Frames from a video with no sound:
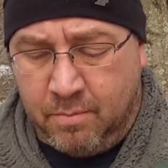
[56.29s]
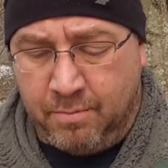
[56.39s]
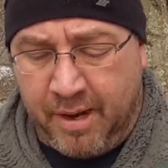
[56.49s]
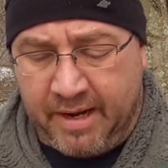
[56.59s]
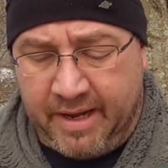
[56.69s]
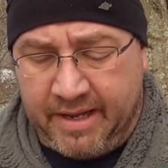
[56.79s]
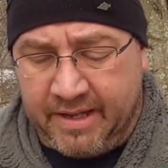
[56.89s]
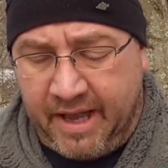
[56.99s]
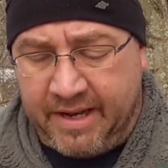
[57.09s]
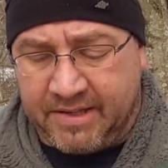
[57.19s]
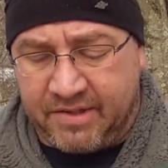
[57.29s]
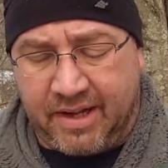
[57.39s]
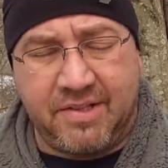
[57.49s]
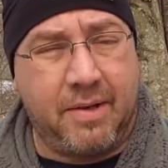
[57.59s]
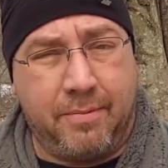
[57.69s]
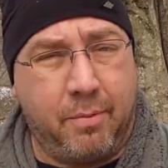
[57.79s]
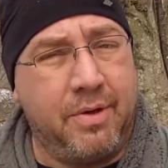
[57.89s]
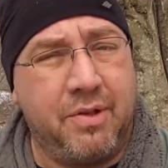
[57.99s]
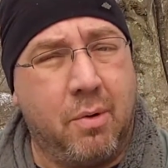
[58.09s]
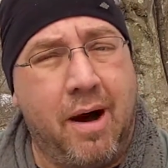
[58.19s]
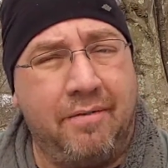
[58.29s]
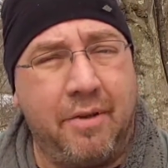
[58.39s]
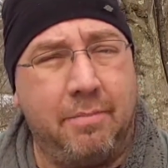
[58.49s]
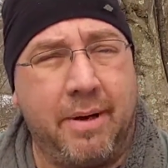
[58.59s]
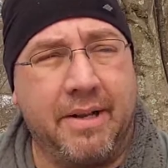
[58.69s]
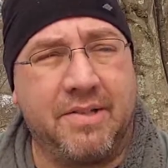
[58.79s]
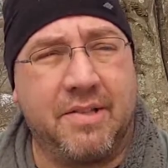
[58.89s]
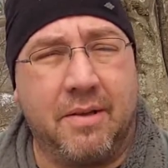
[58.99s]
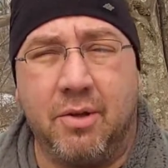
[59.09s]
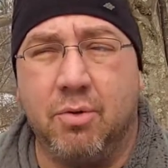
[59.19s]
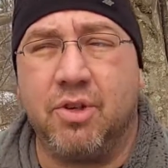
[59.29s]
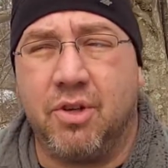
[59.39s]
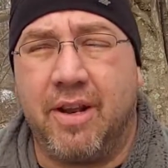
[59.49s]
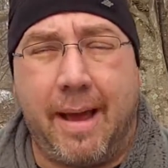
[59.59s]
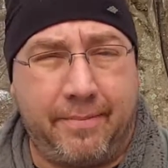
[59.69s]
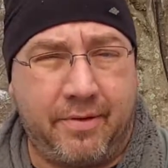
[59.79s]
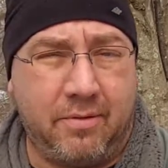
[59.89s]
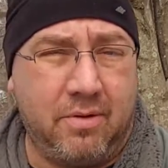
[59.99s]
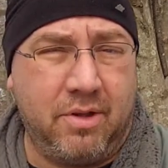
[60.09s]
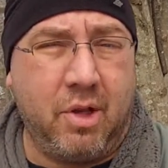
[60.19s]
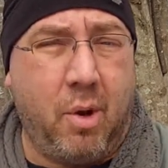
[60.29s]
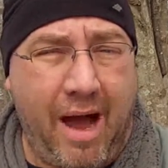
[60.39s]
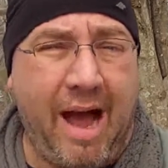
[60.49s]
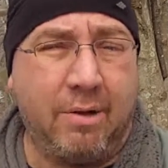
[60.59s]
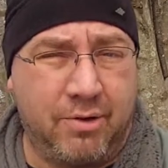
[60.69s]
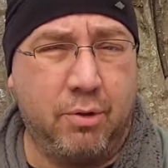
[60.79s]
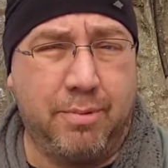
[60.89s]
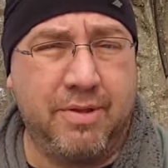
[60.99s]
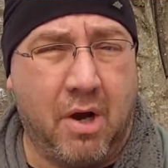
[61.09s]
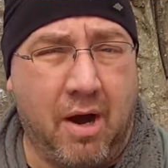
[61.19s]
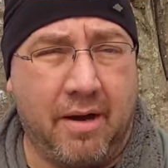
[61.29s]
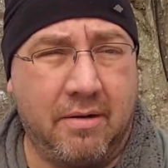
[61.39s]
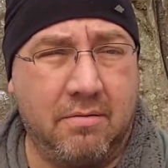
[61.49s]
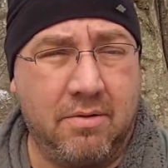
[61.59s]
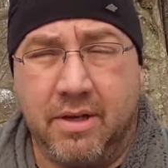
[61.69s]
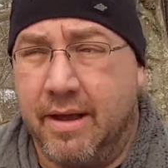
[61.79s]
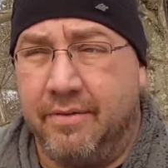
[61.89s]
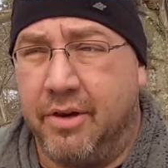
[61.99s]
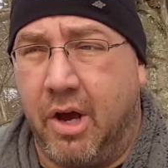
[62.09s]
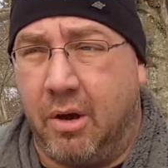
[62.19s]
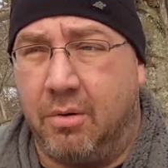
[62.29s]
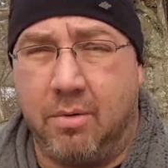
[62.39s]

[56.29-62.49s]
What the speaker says: But it's not something we do often, but you should absolutely know how to baton. You never know.